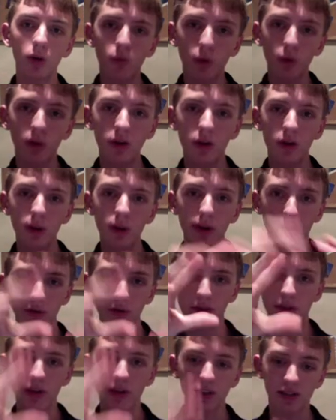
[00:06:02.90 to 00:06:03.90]
window.
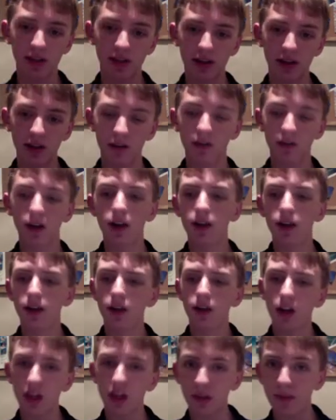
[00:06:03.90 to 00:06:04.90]
Everything's there.
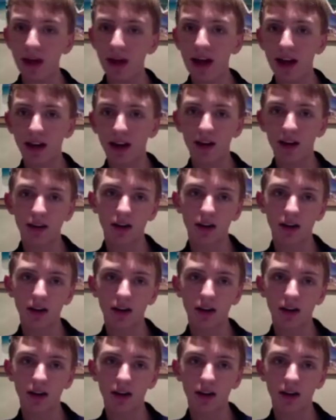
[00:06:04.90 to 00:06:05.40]
On the Mac,